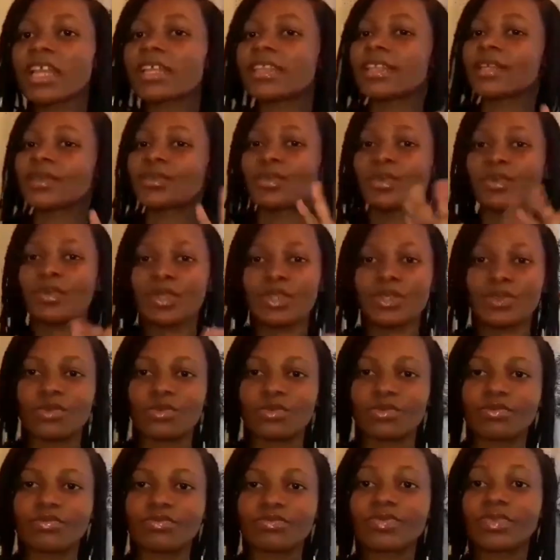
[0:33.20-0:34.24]
That's what we
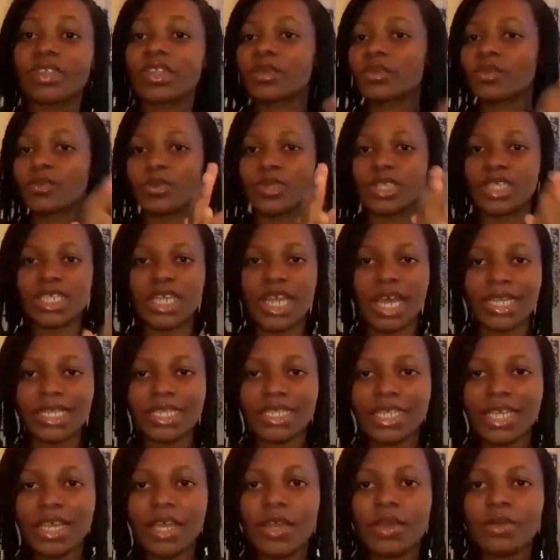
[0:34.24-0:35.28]
do. We chat.
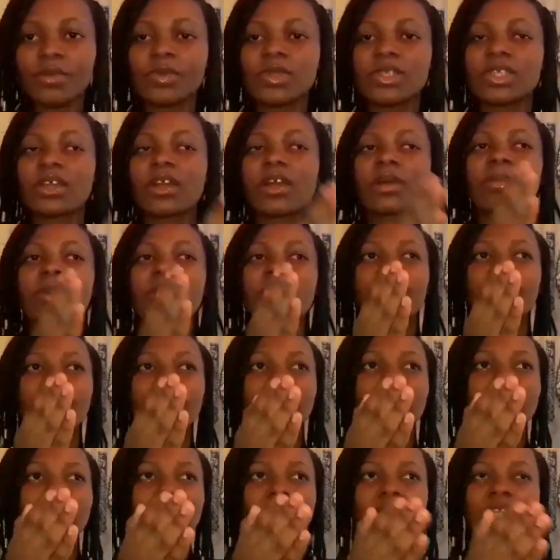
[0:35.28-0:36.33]
We talk
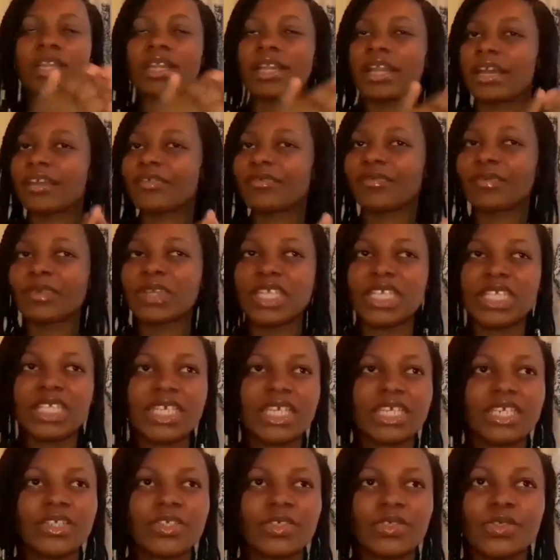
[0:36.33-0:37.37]
about
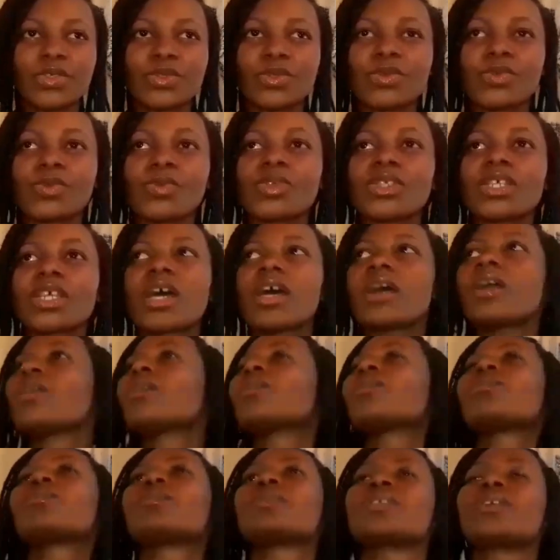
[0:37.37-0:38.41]
life-related issues.
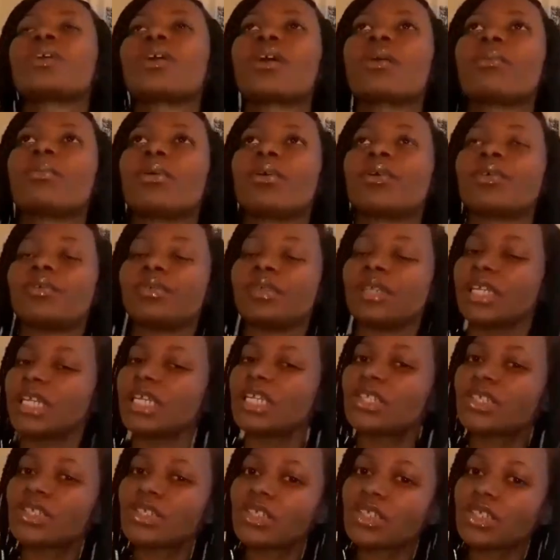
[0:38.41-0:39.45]
We talk about
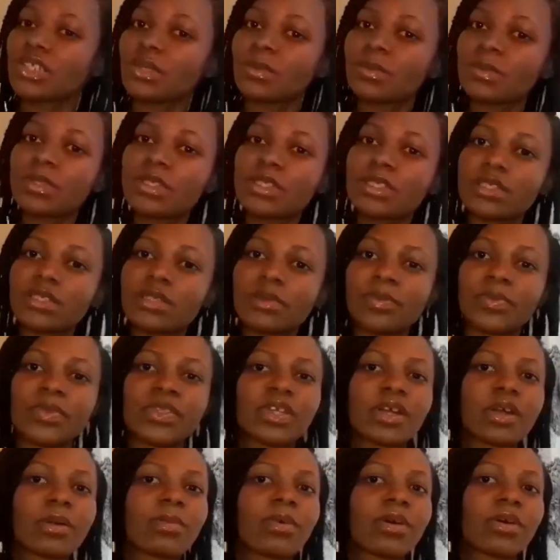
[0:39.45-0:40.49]
relationships. We
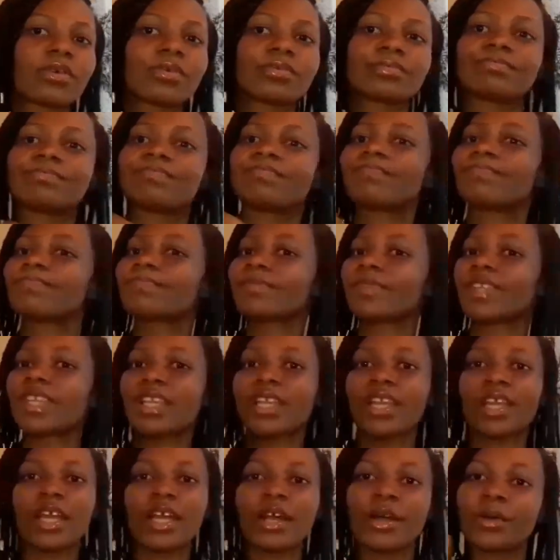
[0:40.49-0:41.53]
talk about
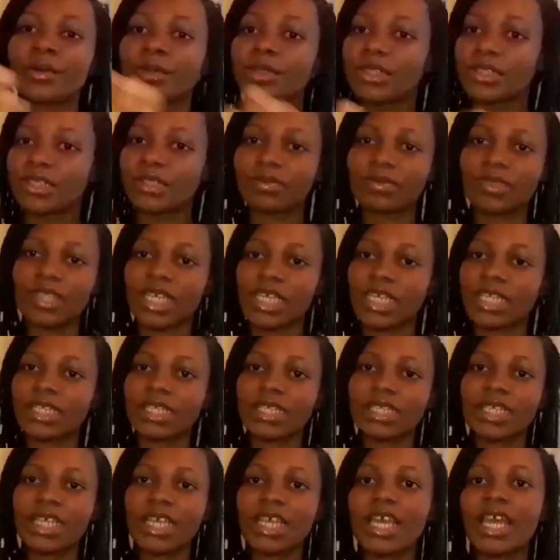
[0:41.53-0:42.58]
a whole lot of things.
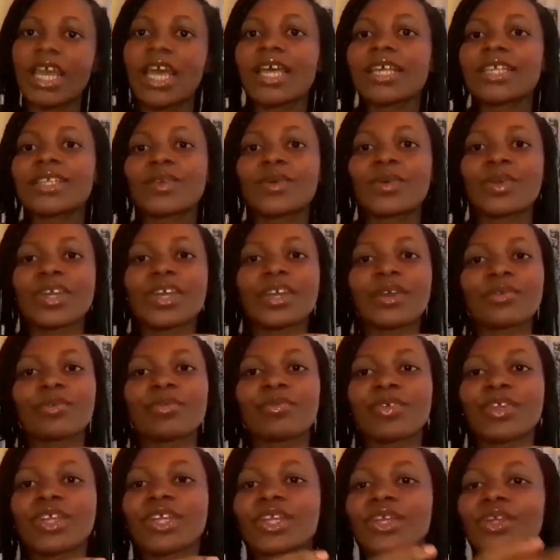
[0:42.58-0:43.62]
So here we
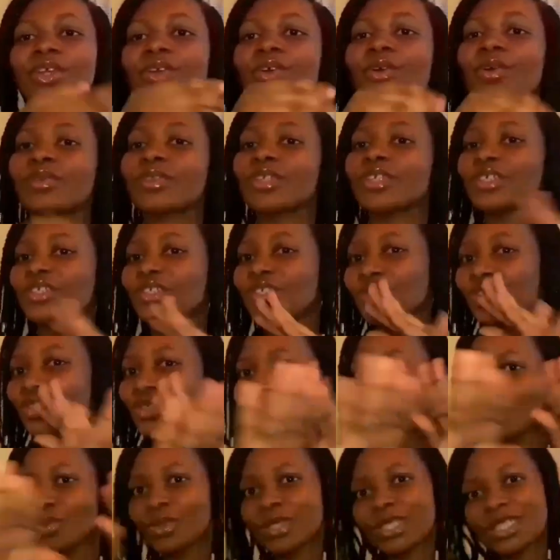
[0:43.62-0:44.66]
bring you all the
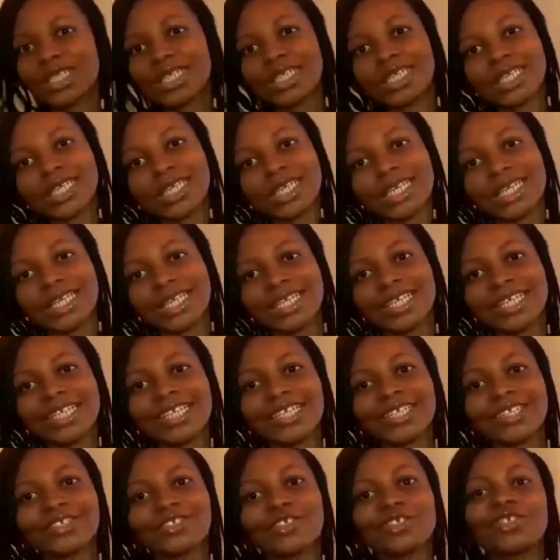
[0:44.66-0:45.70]
juicy
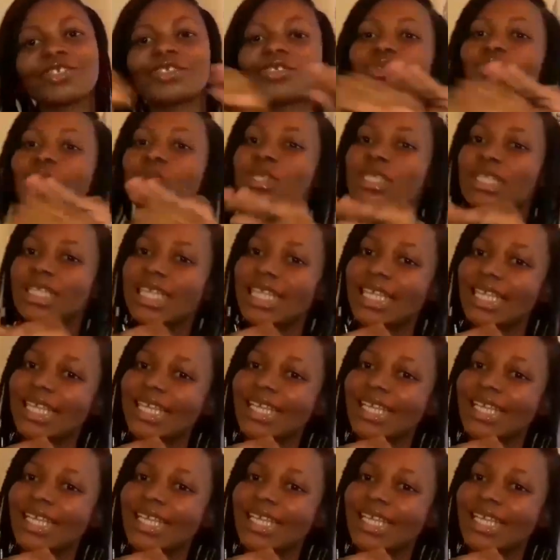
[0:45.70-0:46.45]
gist.